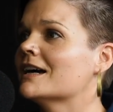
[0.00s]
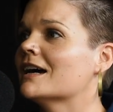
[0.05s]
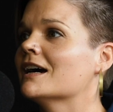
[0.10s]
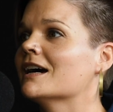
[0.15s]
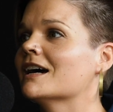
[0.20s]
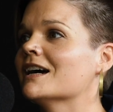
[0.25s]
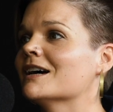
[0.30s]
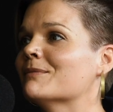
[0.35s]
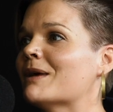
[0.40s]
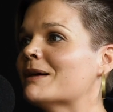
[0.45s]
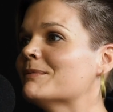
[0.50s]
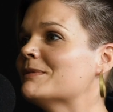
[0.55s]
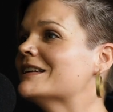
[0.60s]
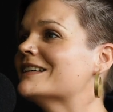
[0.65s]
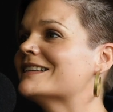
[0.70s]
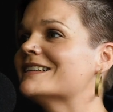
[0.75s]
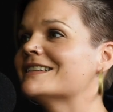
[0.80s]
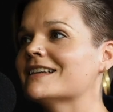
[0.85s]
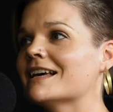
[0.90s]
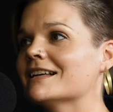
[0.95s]

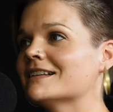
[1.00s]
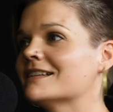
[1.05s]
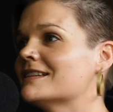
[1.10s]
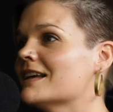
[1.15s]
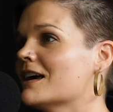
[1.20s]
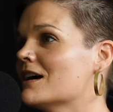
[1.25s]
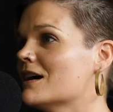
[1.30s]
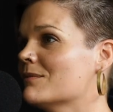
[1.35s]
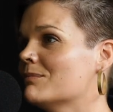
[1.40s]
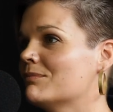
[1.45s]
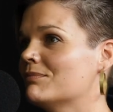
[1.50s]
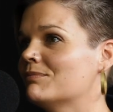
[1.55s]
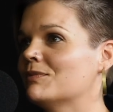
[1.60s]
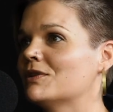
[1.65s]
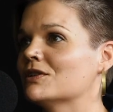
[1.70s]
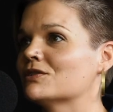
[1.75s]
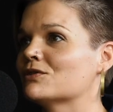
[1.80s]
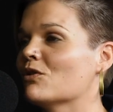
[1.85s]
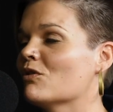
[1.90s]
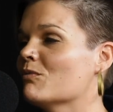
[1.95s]
It sets up
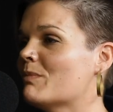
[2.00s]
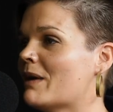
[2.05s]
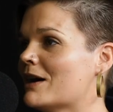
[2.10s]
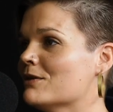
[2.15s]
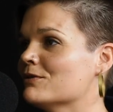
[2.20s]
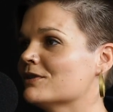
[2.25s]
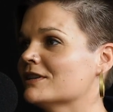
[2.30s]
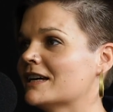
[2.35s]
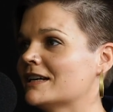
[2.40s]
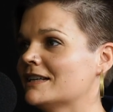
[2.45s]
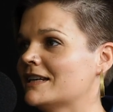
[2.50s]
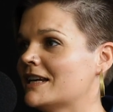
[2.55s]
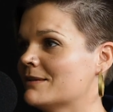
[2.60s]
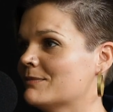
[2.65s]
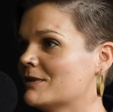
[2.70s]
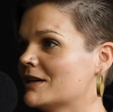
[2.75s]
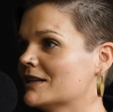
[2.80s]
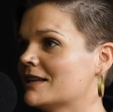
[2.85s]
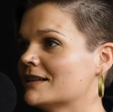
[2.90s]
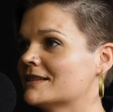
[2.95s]
this whole power
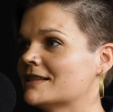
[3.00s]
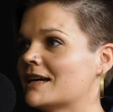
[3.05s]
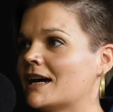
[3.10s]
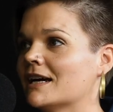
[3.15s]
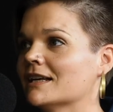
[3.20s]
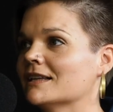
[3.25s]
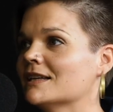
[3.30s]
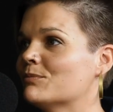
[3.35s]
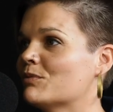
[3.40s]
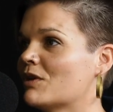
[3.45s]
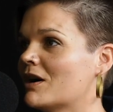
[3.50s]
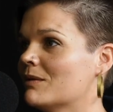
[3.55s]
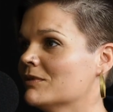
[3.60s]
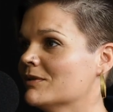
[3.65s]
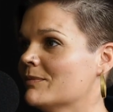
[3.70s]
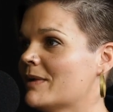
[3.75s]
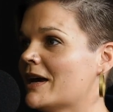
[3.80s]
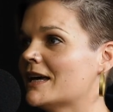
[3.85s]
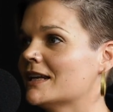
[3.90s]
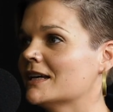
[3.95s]
dynamic that's highly
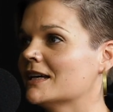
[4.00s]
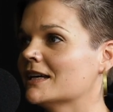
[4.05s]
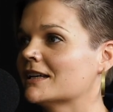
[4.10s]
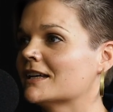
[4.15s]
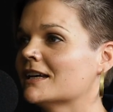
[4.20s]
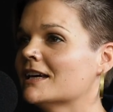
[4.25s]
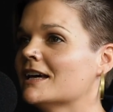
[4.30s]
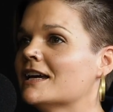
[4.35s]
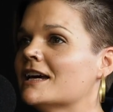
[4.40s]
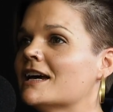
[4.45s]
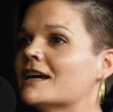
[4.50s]
problematic.